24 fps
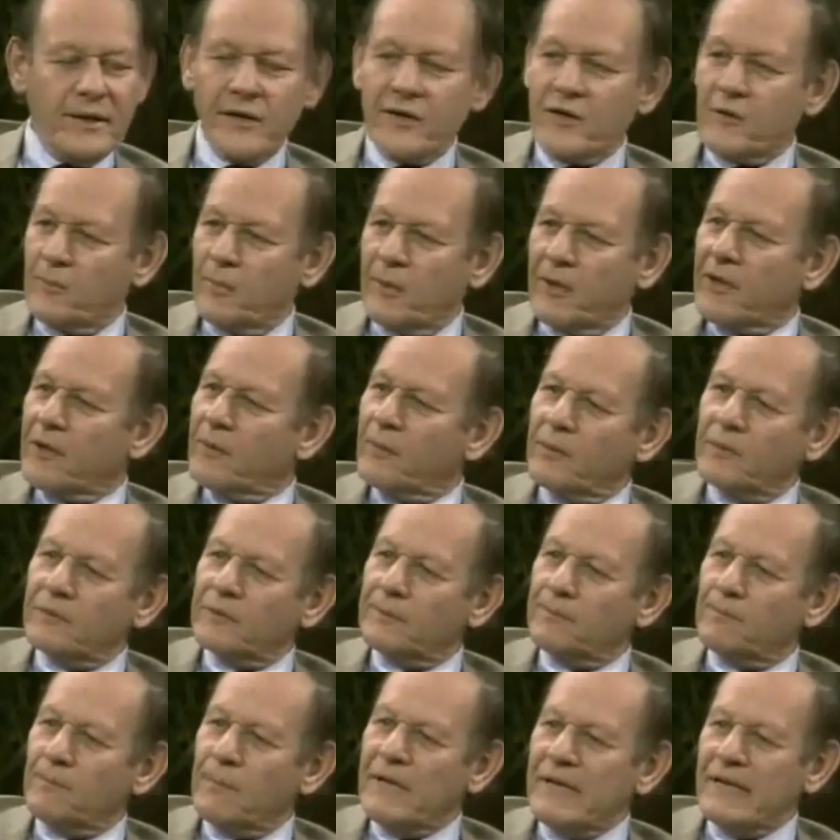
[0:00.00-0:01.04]

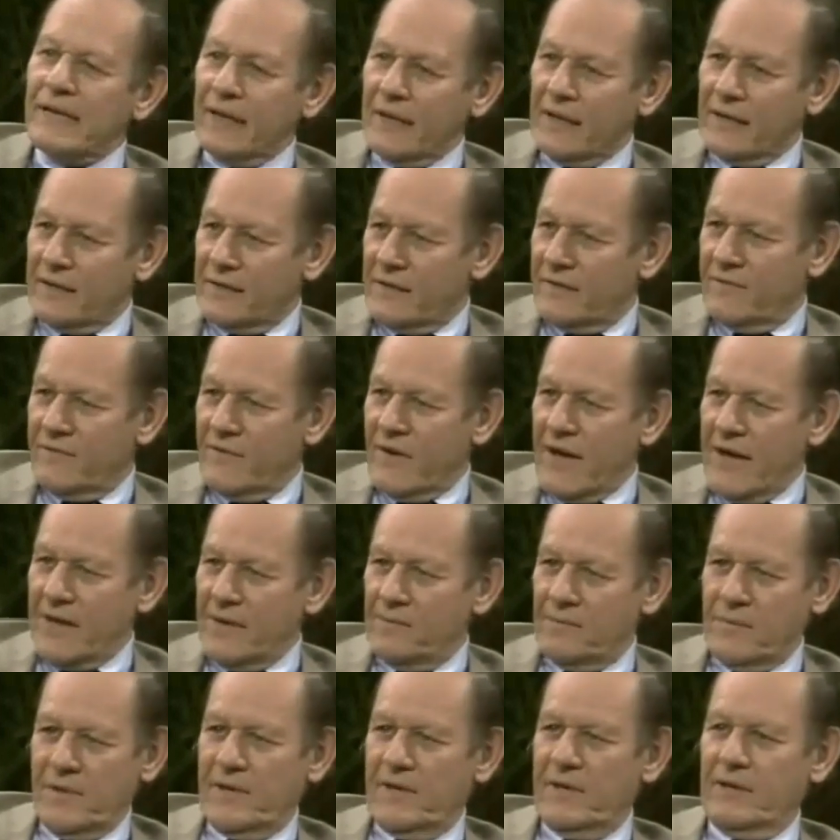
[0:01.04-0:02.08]
inexplicable being, a
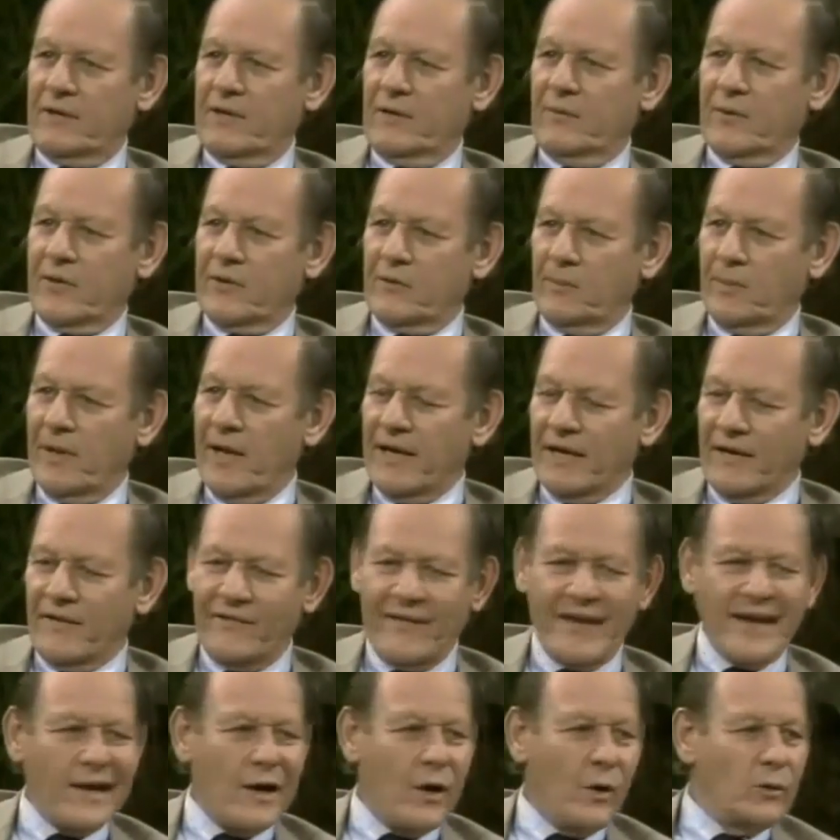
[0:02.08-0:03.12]
divine being, to explain
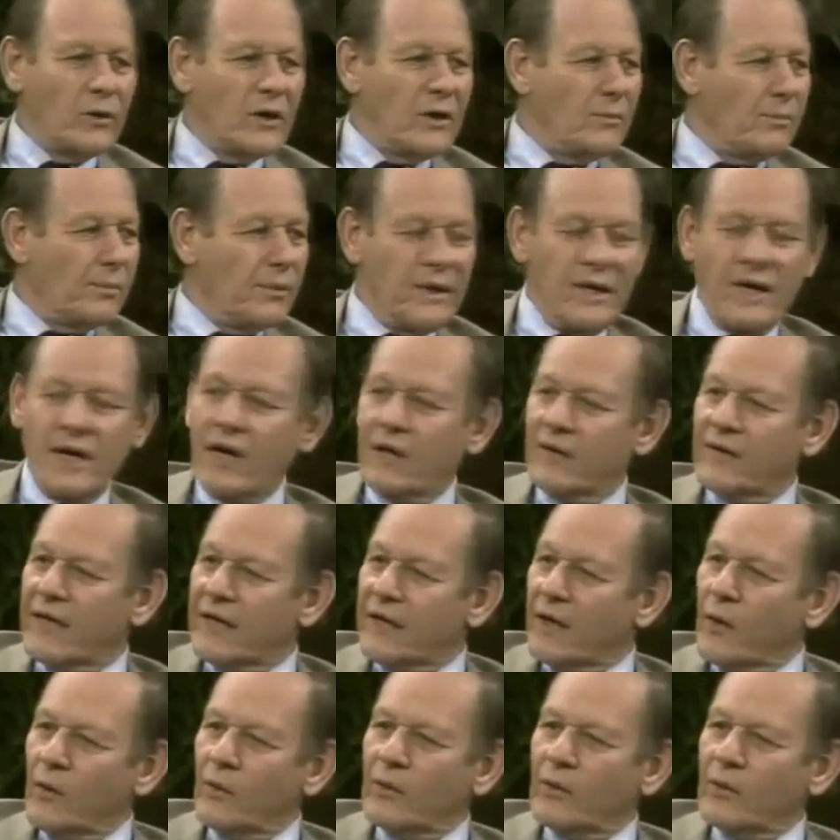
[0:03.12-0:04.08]
it. That only... Oh,